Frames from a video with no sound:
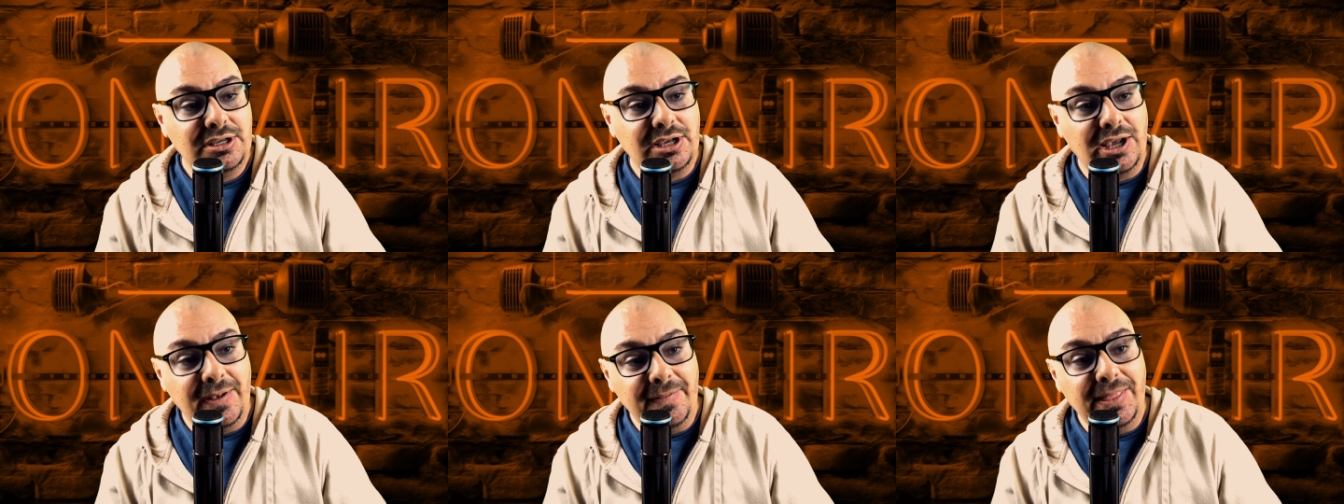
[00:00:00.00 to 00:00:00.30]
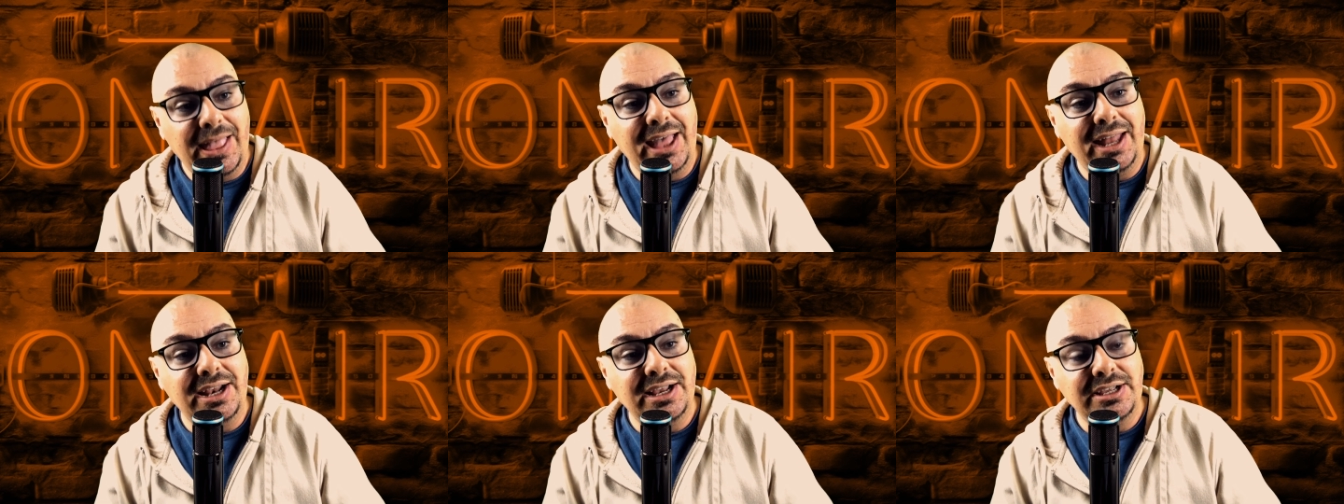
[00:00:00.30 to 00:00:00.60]
and
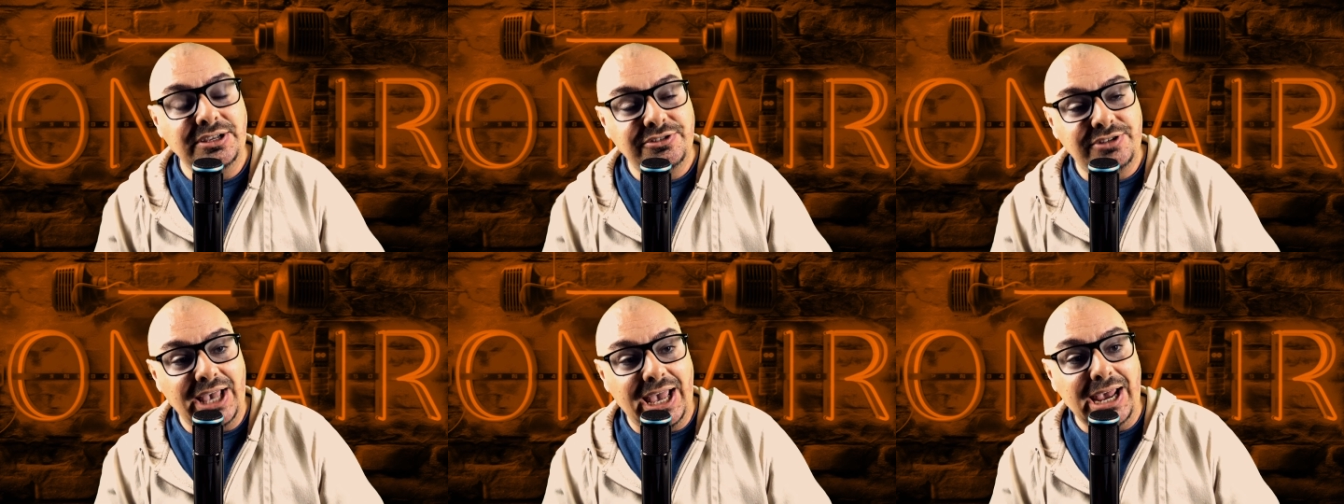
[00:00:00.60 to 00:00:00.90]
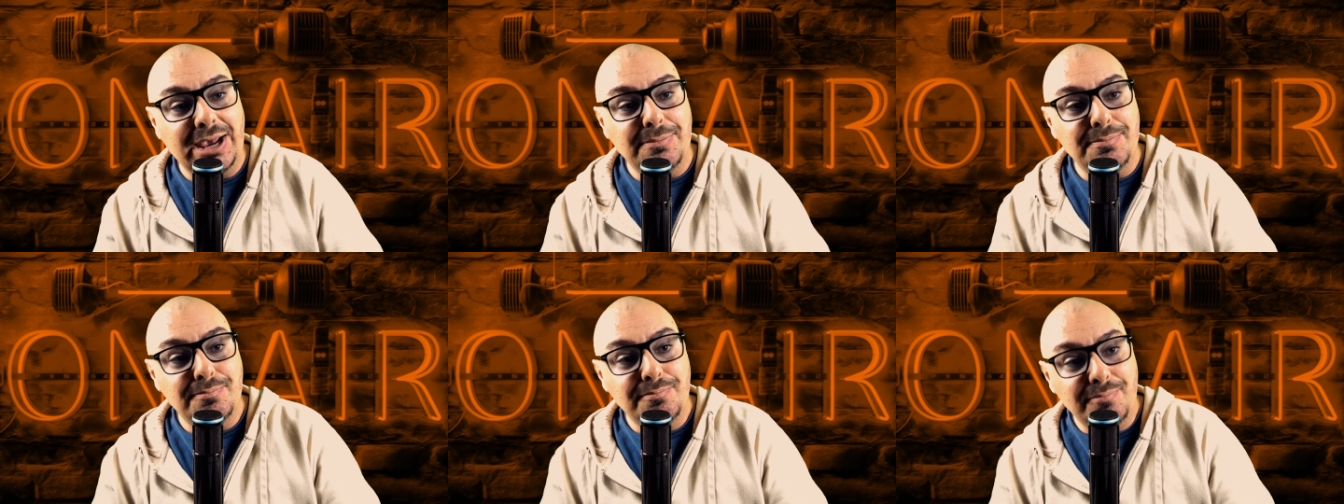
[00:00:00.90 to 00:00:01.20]
that is
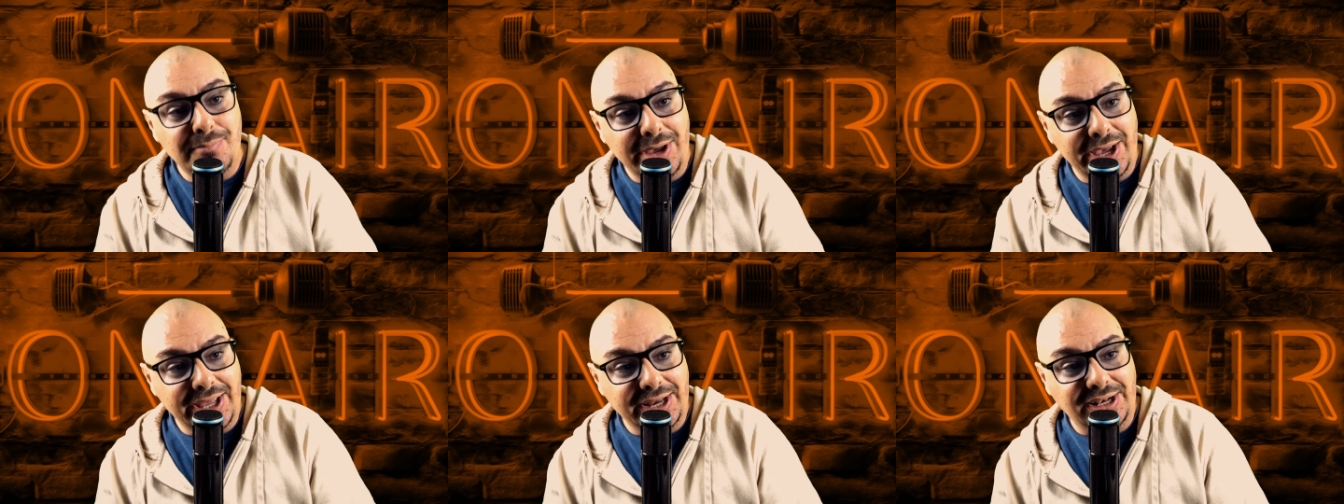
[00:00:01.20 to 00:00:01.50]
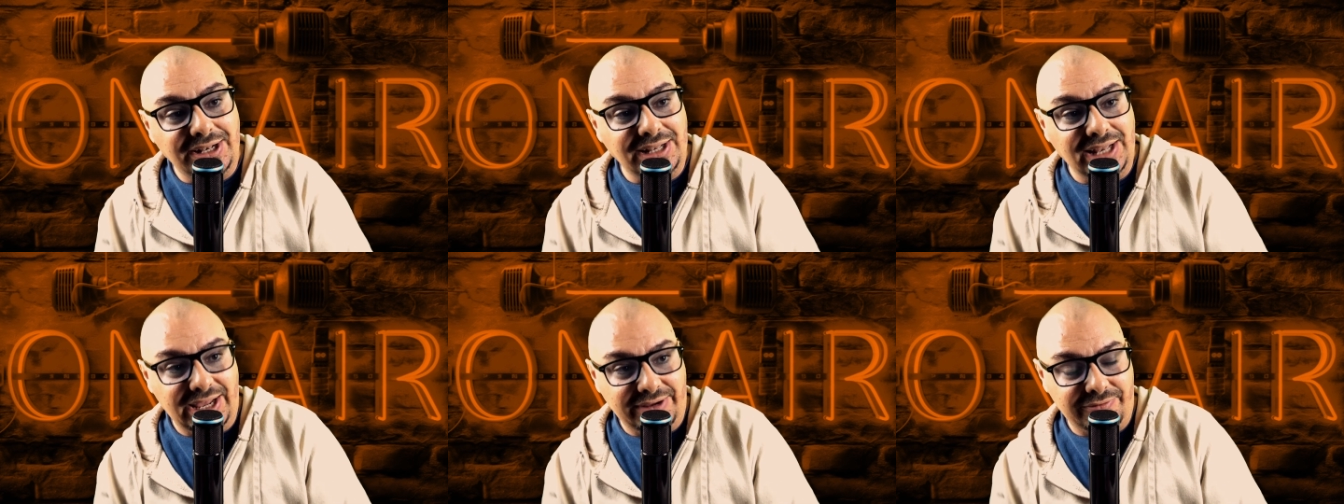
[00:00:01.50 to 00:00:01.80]
a mid
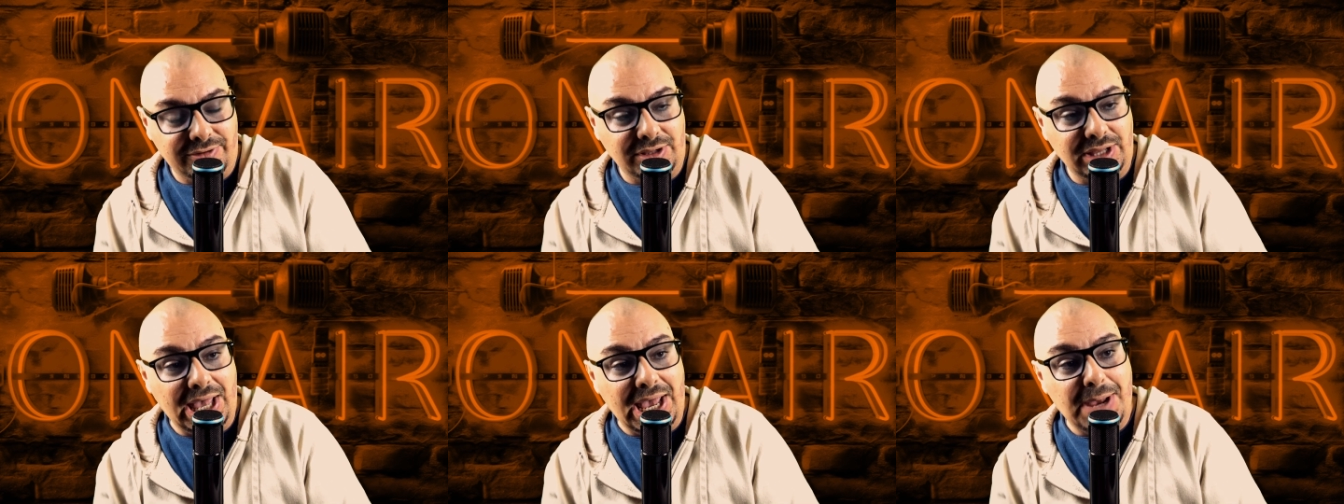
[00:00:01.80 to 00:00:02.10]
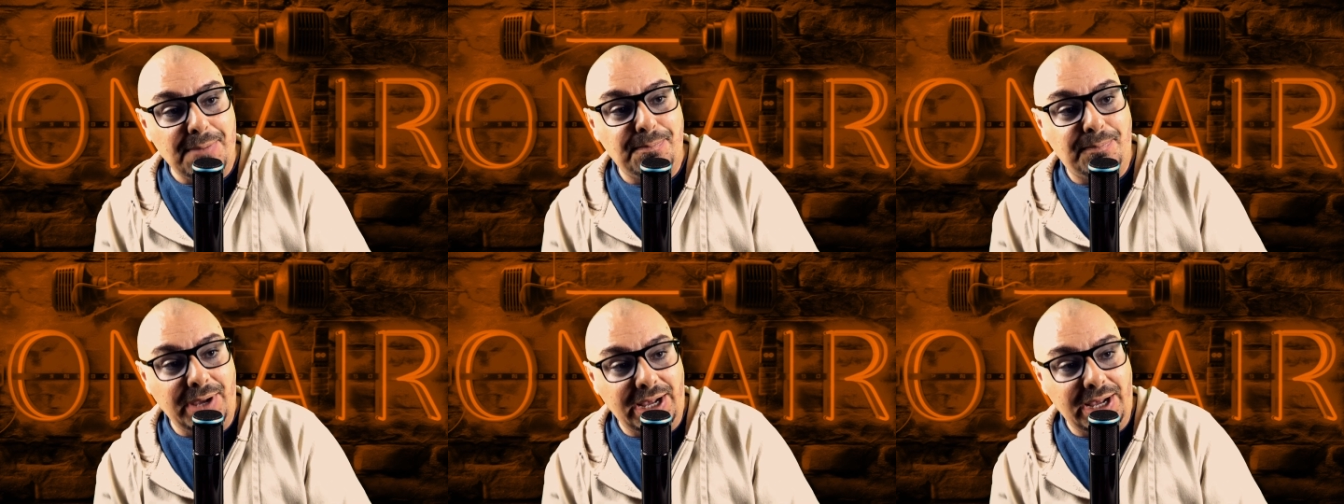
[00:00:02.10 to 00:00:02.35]
level at